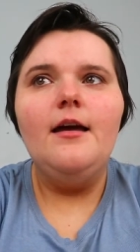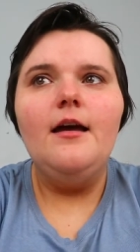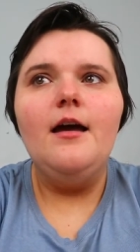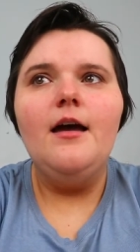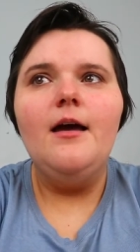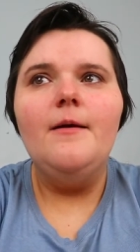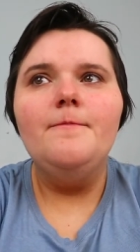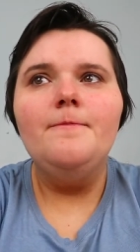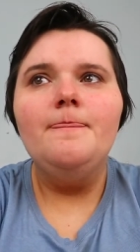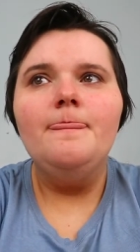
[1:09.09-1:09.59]

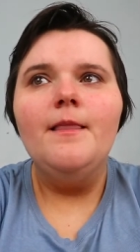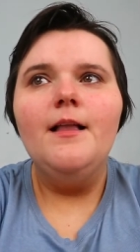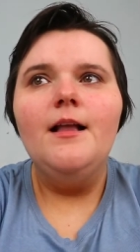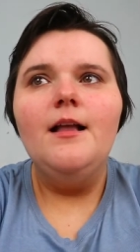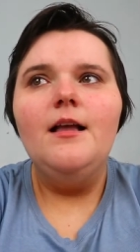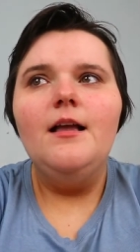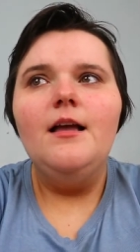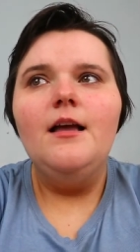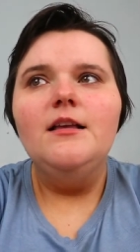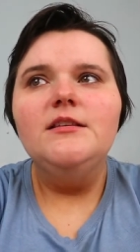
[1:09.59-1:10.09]
um,
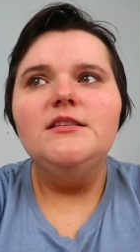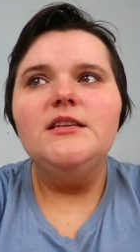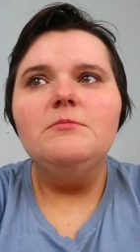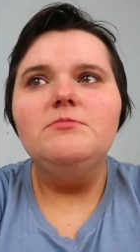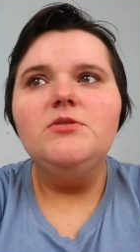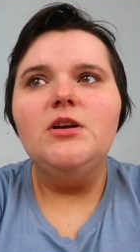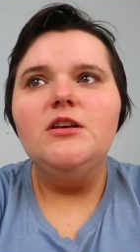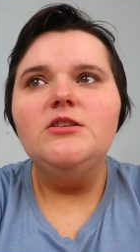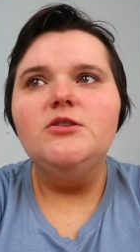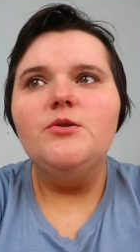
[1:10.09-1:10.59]

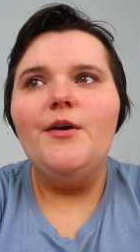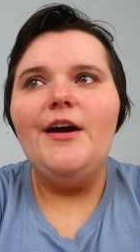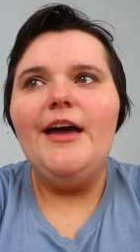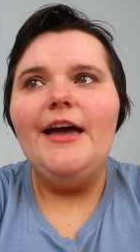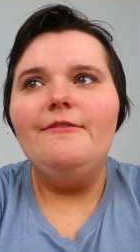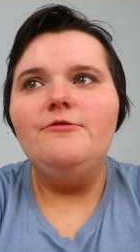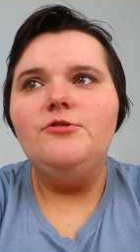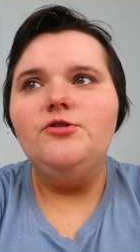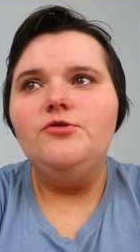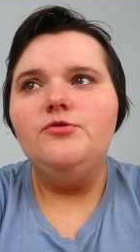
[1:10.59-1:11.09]
sometimes I
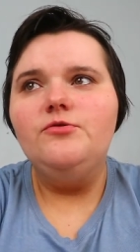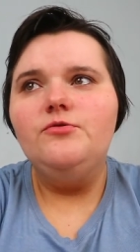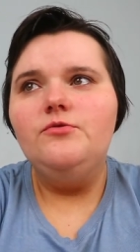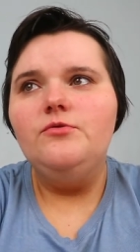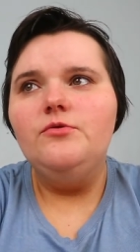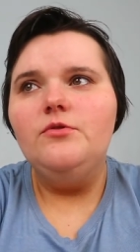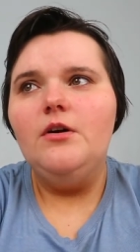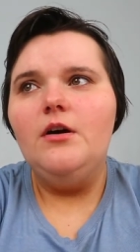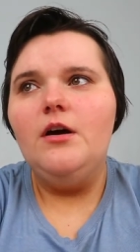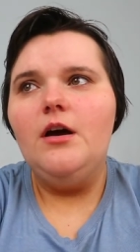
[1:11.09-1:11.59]
have,
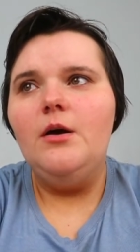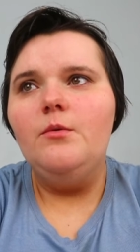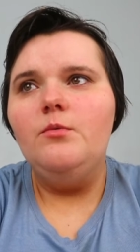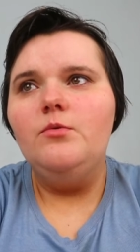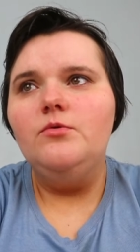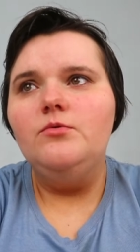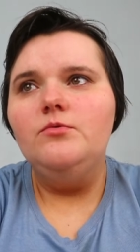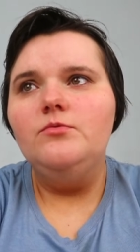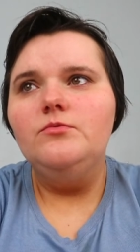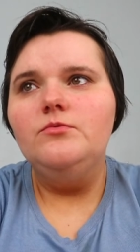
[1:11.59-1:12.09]
I
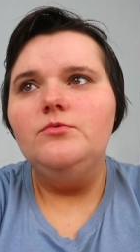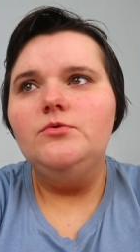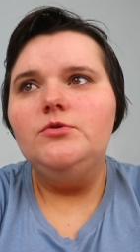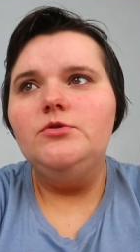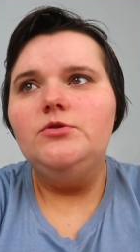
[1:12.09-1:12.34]
will